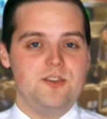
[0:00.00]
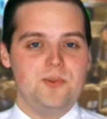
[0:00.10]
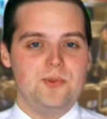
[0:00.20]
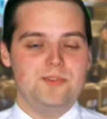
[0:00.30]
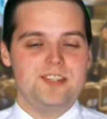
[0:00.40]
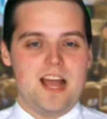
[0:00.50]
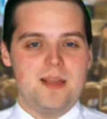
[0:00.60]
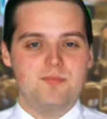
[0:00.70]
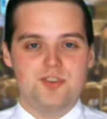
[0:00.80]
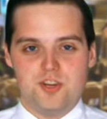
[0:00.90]
News.
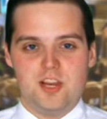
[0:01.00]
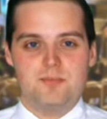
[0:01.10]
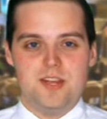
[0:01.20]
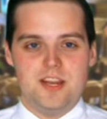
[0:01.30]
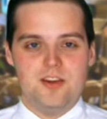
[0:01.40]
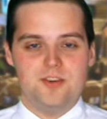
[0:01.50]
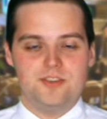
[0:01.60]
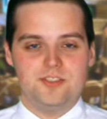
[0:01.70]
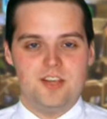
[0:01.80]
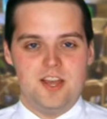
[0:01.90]
I'm Chuck
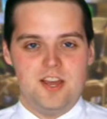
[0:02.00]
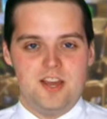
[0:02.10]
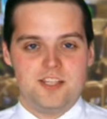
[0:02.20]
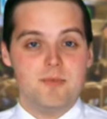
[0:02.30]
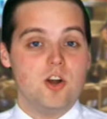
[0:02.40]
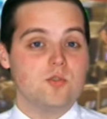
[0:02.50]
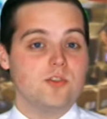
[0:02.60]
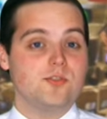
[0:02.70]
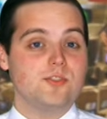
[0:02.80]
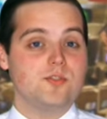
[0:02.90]
Pierce. A small
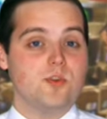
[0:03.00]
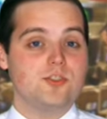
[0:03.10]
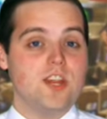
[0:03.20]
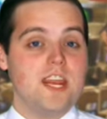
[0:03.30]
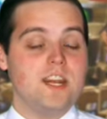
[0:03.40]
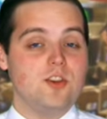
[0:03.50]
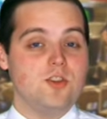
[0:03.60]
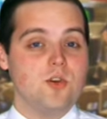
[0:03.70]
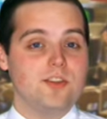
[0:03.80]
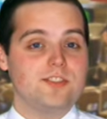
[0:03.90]
grocery store chain in New
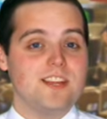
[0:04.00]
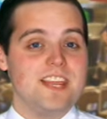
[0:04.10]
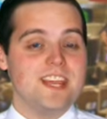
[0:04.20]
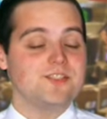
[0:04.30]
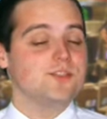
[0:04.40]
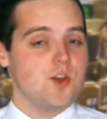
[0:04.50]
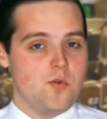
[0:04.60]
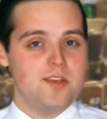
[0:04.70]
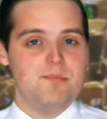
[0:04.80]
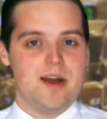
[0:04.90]
York City is
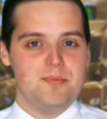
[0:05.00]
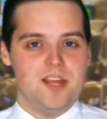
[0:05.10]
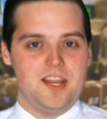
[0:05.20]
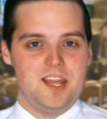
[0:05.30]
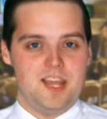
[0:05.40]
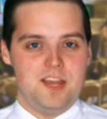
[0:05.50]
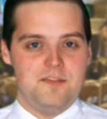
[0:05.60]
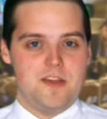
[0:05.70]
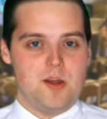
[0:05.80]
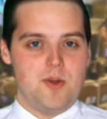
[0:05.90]
going public.
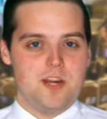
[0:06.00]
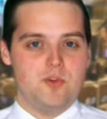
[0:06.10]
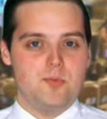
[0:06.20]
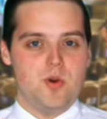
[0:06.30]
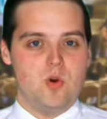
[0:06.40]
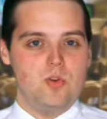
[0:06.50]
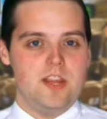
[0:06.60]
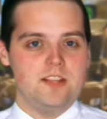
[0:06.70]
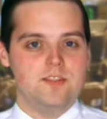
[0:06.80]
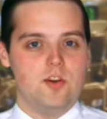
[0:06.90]
Fairway Group
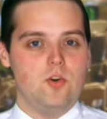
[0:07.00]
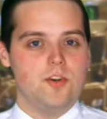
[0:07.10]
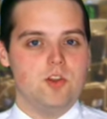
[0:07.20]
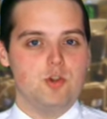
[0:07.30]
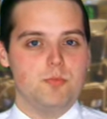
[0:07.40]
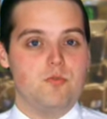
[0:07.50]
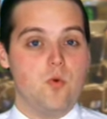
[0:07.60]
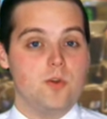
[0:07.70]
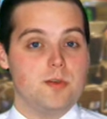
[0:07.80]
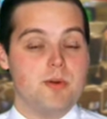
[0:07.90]
Holdings, the holding group
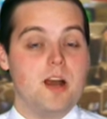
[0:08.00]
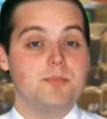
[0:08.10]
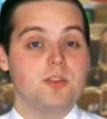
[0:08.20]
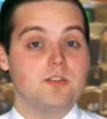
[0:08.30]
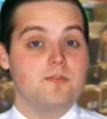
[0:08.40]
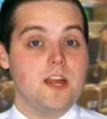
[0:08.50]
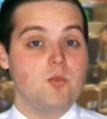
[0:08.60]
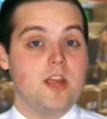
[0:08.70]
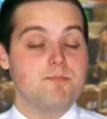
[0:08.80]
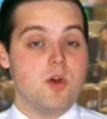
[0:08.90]
for the popular
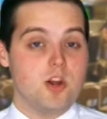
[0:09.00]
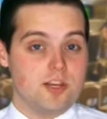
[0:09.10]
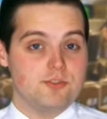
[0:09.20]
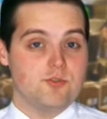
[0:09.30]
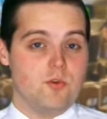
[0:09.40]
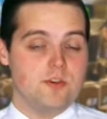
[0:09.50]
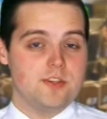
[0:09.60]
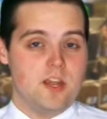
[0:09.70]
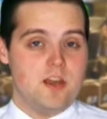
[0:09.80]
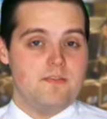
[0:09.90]
Fairway Market
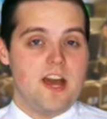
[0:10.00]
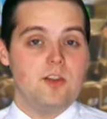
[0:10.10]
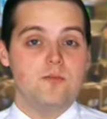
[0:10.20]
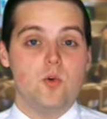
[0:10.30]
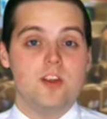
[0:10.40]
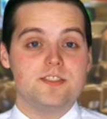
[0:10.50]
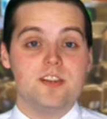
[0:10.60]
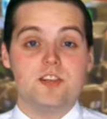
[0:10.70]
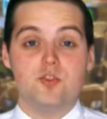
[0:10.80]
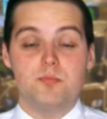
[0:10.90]
stores, filed for its
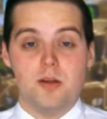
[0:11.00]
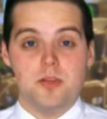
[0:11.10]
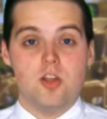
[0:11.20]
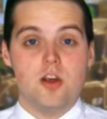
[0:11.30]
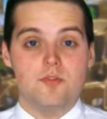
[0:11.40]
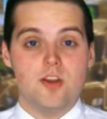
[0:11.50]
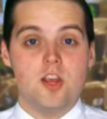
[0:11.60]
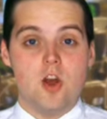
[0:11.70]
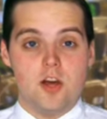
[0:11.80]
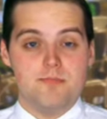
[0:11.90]
initial public
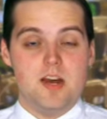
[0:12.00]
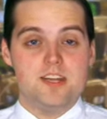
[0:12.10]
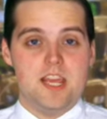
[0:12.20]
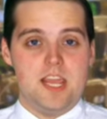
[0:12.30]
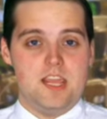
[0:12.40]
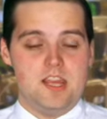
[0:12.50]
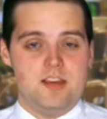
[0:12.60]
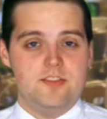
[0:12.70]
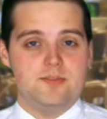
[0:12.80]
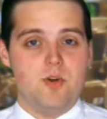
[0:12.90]
offering on Monday.
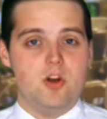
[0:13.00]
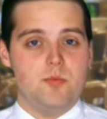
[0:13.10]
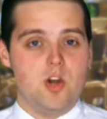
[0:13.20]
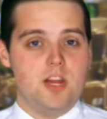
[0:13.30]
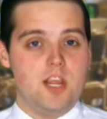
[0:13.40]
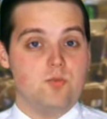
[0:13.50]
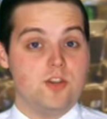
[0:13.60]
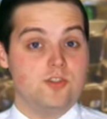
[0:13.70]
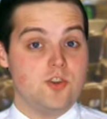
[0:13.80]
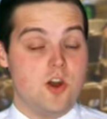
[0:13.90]
The small market,
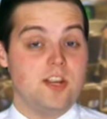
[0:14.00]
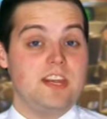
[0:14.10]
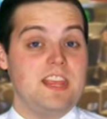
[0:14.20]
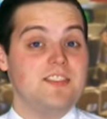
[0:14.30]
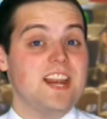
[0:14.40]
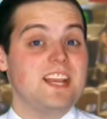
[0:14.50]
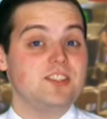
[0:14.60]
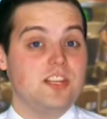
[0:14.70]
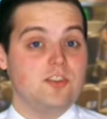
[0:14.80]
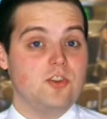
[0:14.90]
which started in the
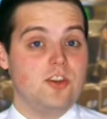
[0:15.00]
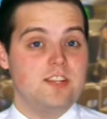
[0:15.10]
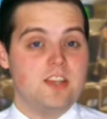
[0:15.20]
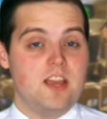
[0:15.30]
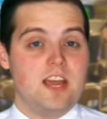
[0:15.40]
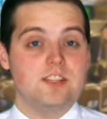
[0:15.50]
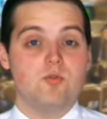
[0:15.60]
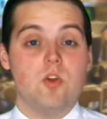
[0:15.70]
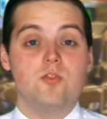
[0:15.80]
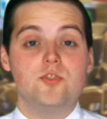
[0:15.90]
1930s, has
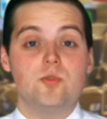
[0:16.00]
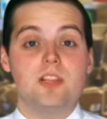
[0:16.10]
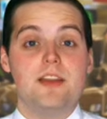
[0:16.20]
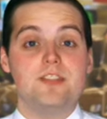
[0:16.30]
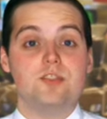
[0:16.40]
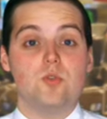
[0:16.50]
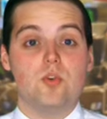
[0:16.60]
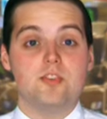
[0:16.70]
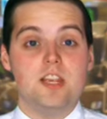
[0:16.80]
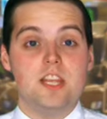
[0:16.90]
grown to 11
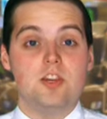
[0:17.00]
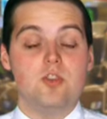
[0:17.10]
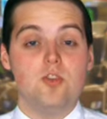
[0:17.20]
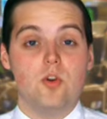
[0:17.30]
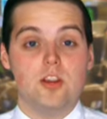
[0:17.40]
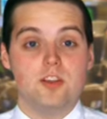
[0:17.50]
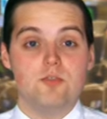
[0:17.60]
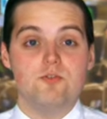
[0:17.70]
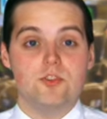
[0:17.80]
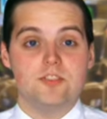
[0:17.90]
stores in New York,
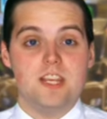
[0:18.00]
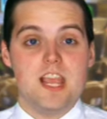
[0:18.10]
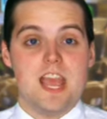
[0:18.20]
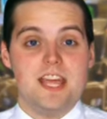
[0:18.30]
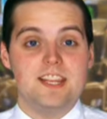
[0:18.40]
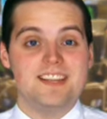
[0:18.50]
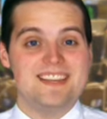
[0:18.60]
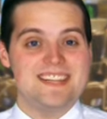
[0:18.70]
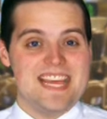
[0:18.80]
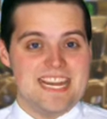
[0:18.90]
New Jersey, and
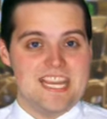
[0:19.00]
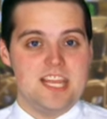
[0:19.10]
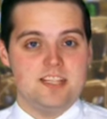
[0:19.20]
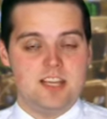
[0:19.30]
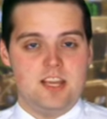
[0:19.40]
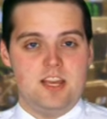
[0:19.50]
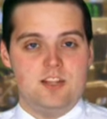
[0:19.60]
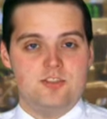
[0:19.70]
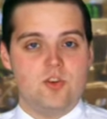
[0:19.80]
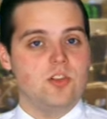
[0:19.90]
Connecticut.
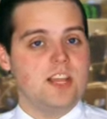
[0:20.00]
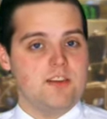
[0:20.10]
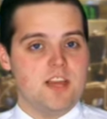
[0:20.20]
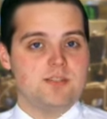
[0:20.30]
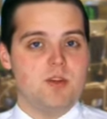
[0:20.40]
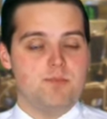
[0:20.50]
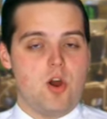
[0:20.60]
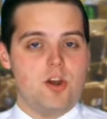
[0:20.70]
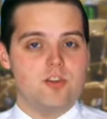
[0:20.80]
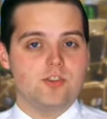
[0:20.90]
Sterling Investment
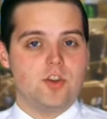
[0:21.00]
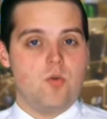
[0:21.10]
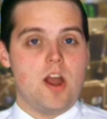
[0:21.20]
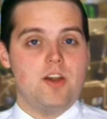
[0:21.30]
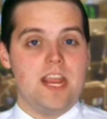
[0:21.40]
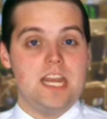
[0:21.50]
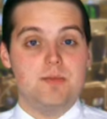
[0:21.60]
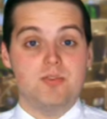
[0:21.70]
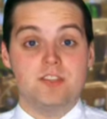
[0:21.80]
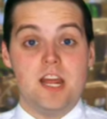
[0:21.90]
Partners acquired
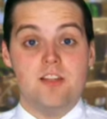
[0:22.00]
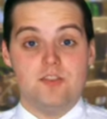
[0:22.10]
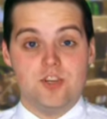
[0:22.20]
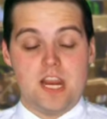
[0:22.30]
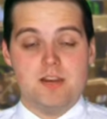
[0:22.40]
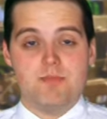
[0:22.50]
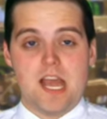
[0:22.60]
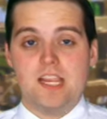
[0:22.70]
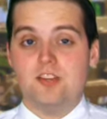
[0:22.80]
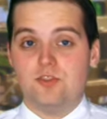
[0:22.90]
80% of the chain
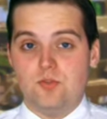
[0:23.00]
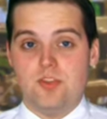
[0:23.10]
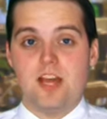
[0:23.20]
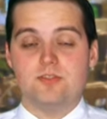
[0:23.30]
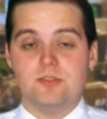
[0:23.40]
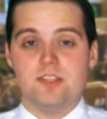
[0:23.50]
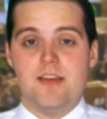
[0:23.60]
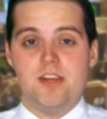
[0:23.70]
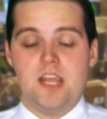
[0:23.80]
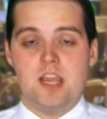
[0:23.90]
back in
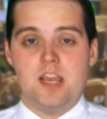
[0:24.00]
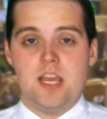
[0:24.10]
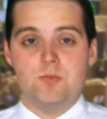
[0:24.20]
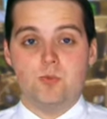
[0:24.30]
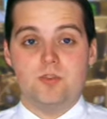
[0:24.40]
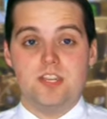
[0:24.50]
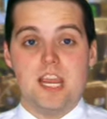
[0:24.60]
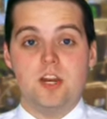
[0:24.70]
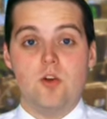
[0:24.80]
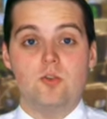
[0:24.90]
2007 and will
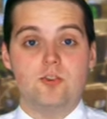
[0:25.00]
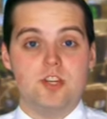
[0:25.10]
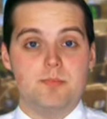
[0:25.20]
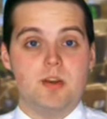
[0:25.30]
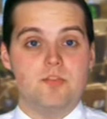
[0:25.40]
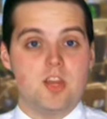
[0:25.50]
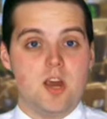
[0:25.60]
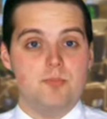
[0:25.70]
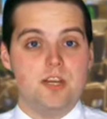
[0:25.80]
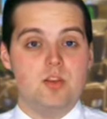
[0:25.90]
retain ownership of the
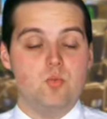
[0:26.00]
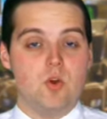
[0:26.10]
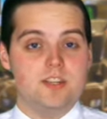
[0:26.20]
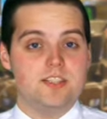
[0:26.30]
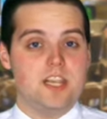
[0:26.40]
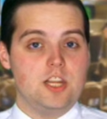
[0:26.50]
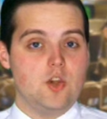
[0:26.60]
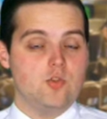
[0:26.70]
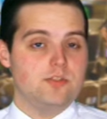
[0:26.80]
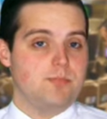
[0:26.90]
company once it
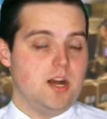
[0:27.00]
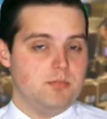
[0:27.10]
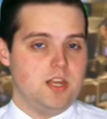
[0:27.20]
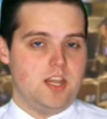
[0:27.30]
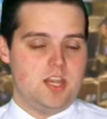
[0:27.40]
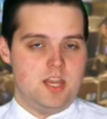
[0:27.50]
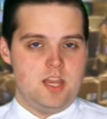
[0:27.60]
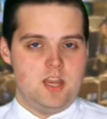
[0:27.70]
goes public.